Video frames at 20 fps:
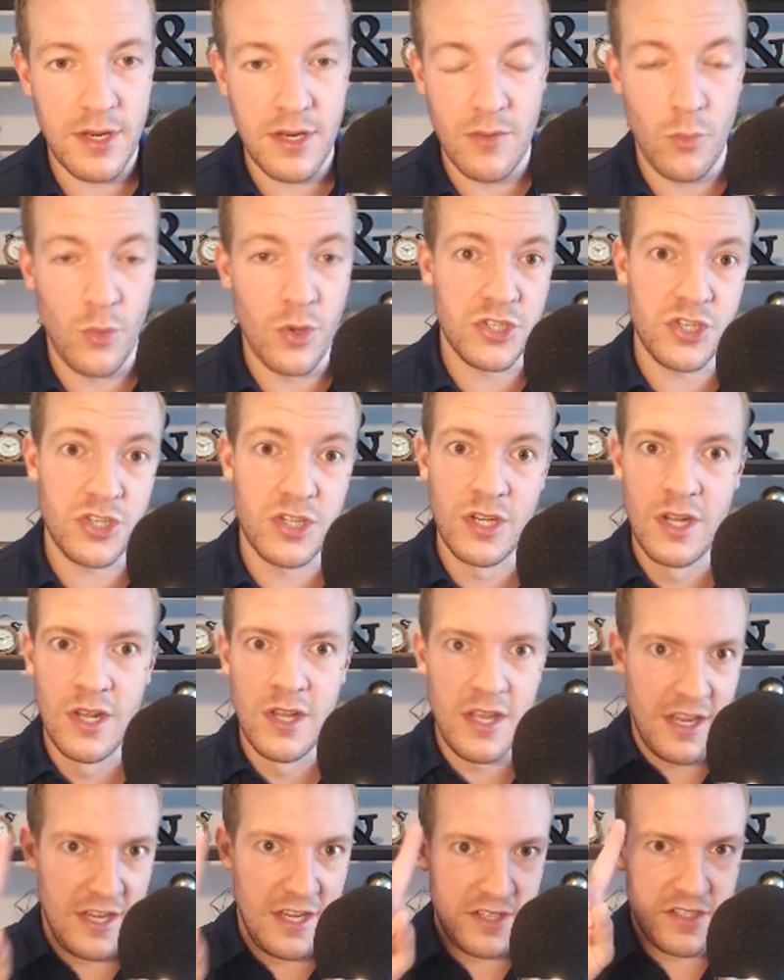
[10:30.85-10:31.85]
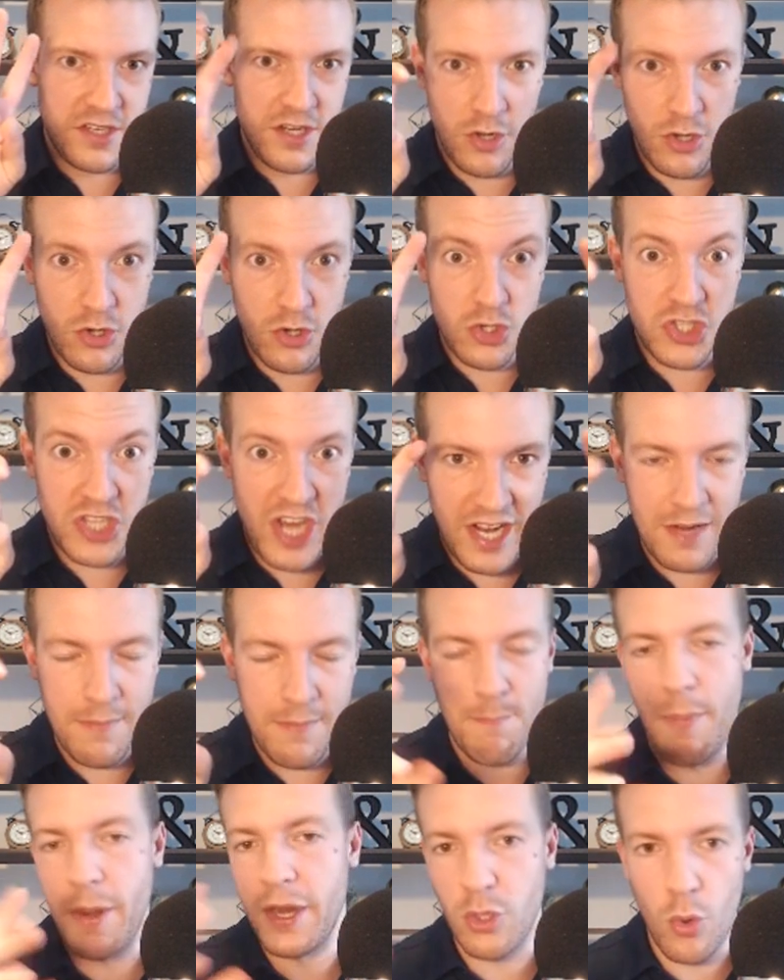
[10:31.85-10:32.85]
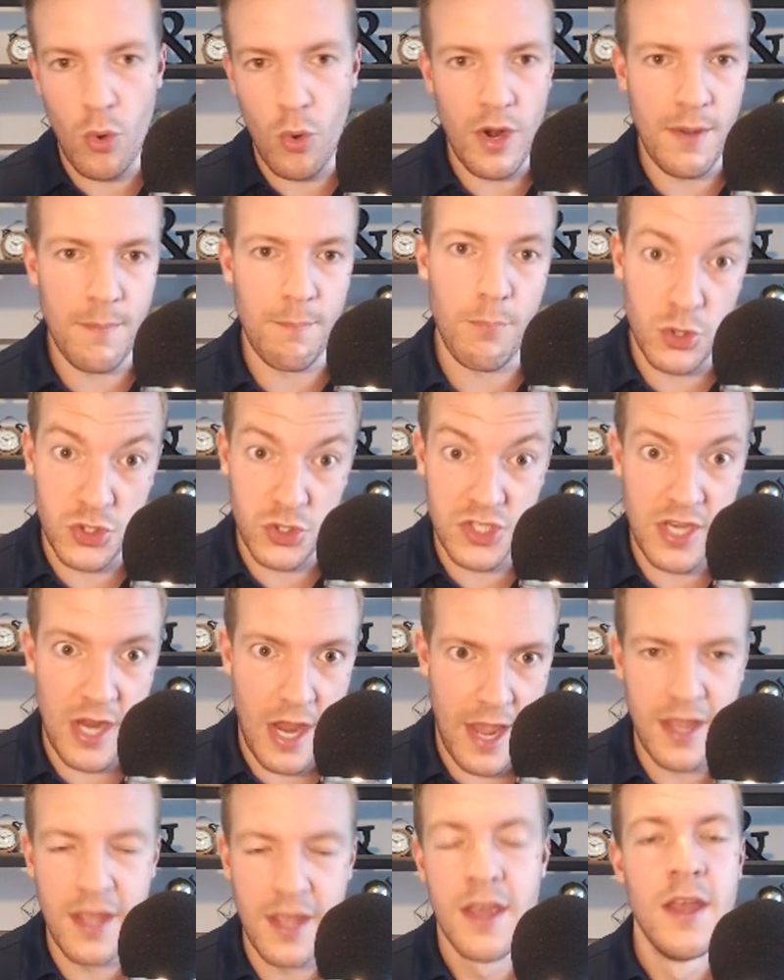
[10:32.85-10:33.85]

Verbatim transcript: which is, you know, your second Bitcoin per se.